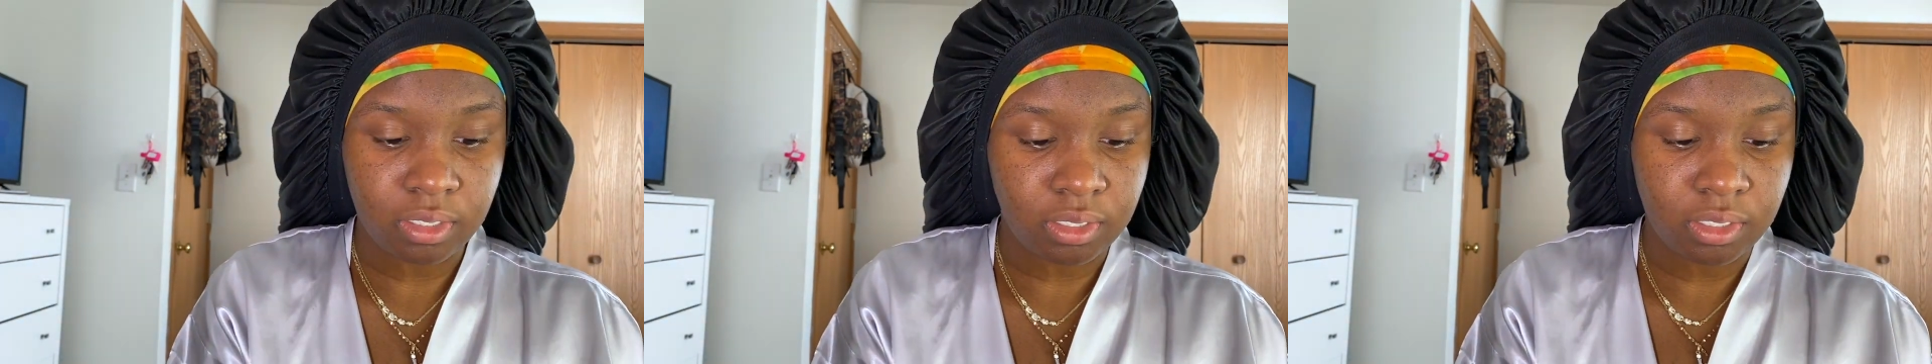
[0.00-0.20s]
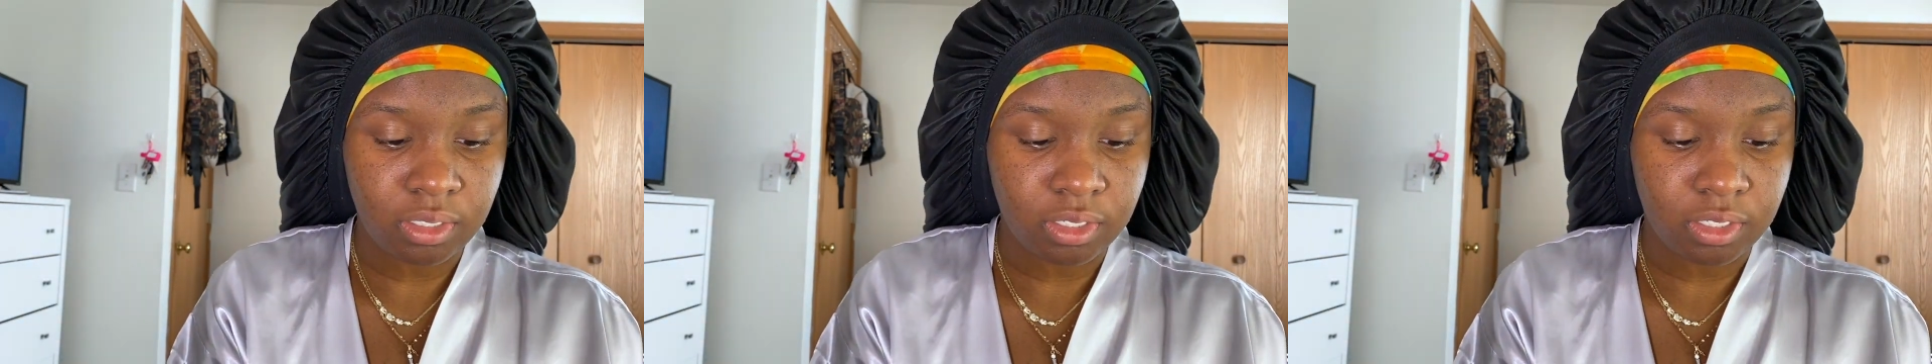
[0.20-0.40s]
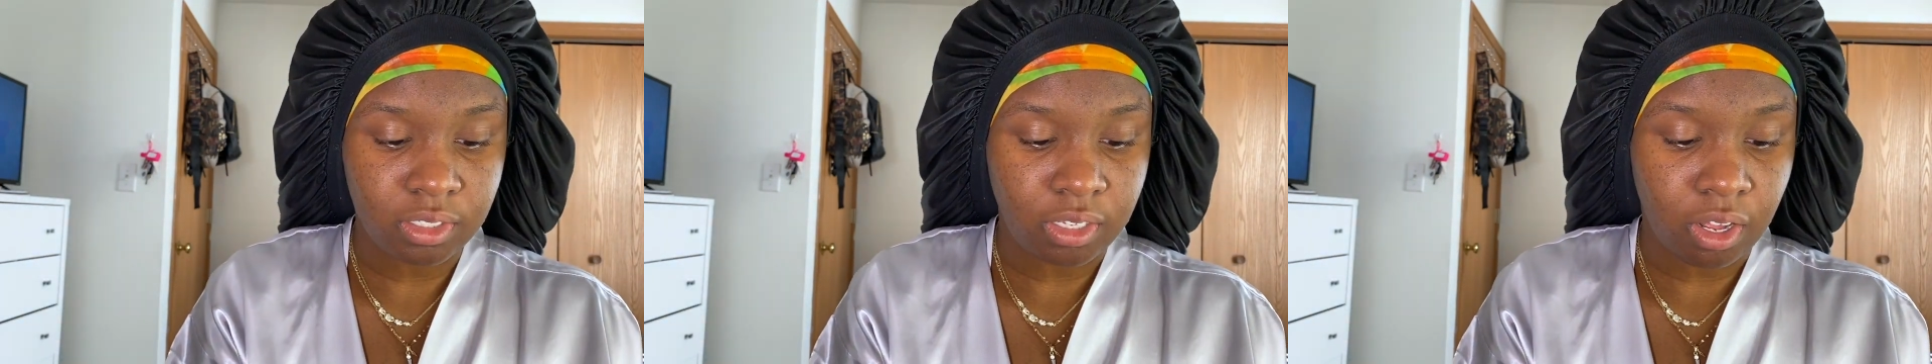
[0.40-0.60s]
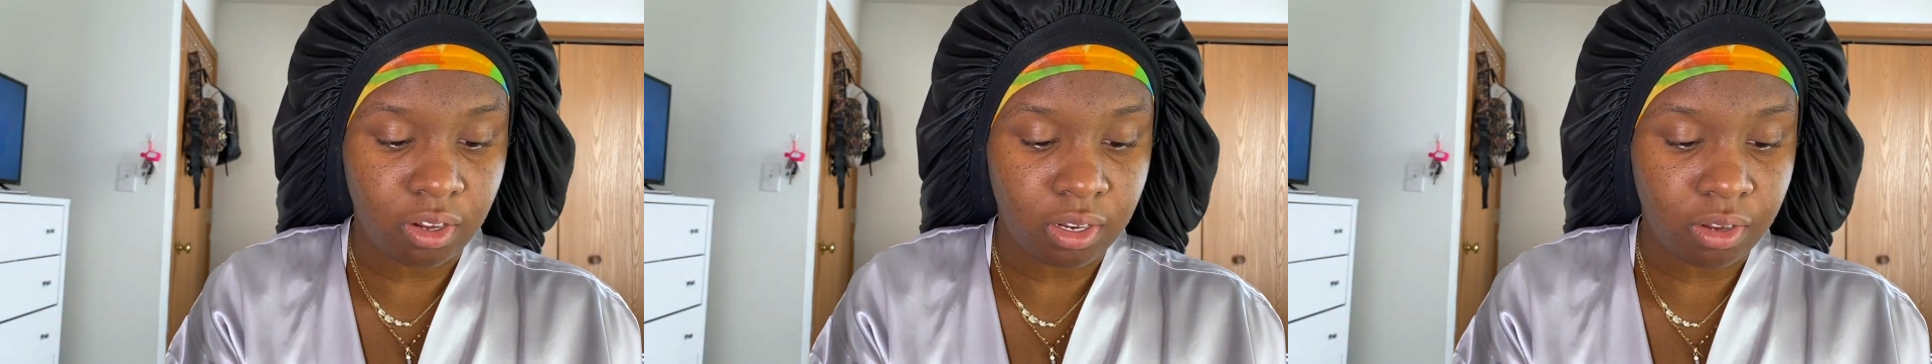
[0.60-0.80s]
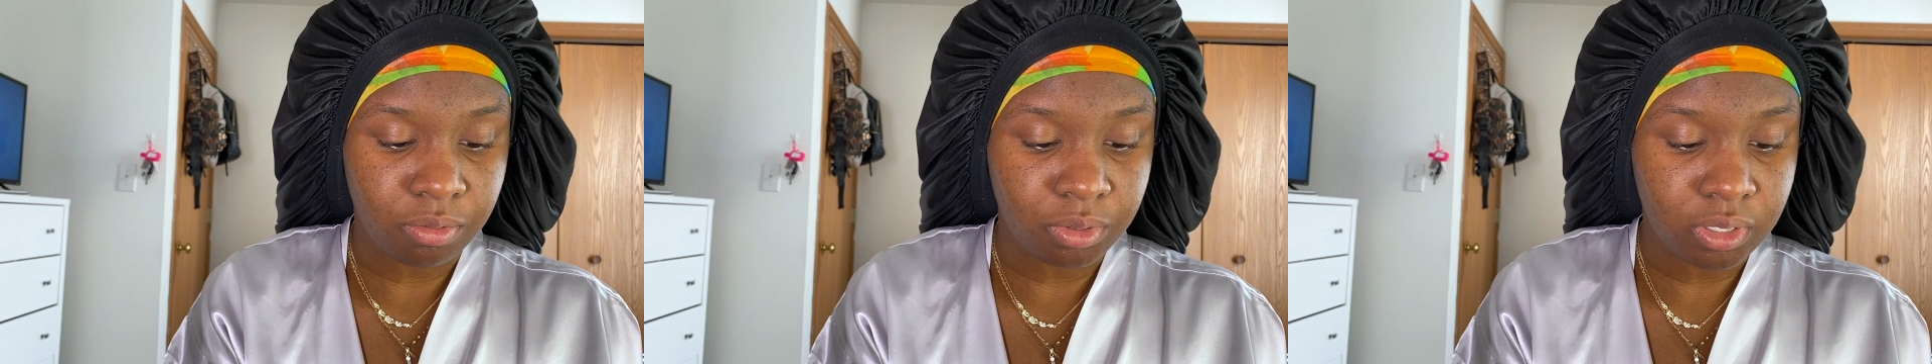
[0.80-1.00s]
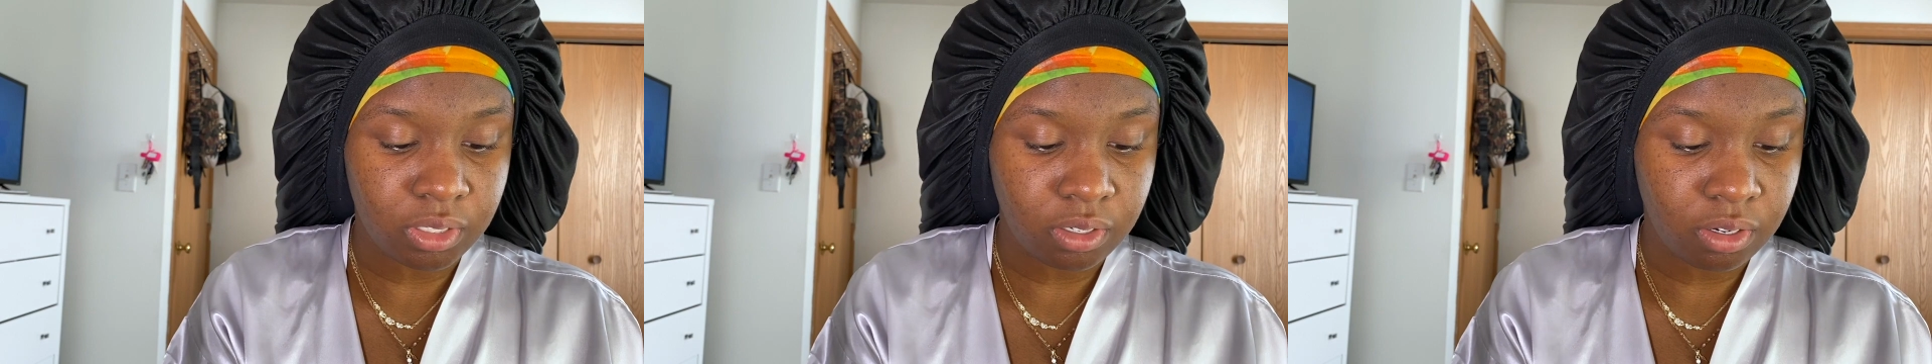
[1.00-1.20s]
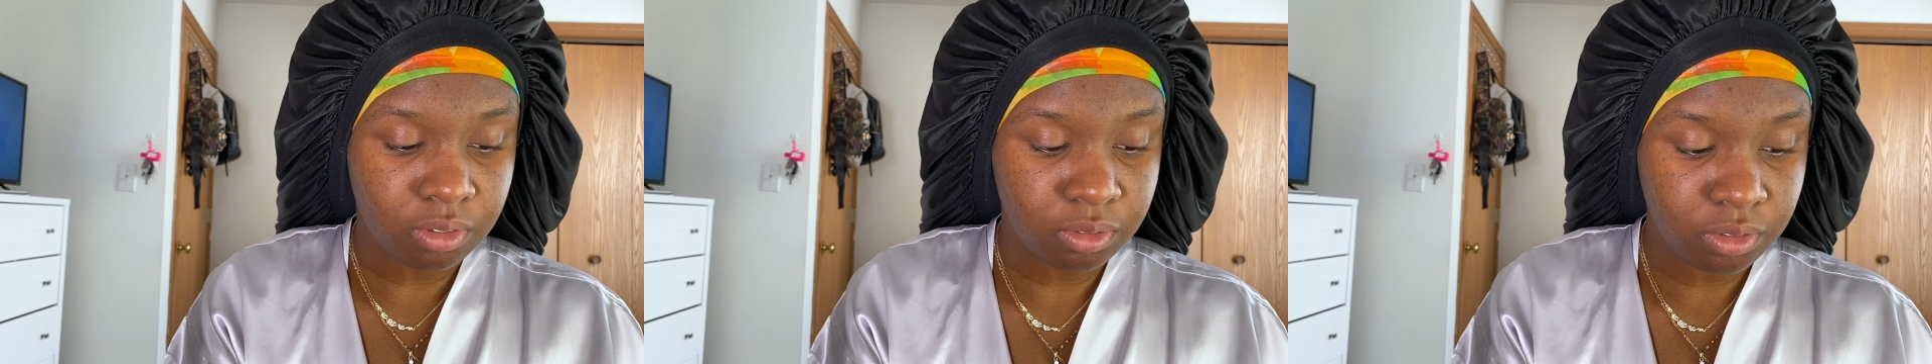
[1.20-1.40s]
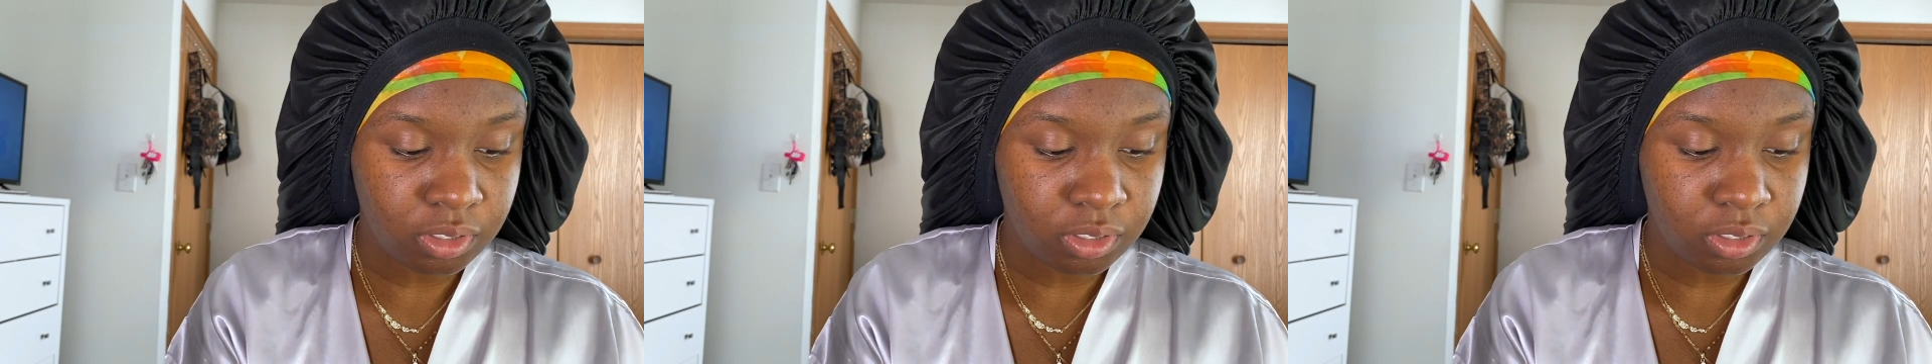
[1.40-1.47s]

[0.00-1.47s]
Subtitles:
is just all I've really known.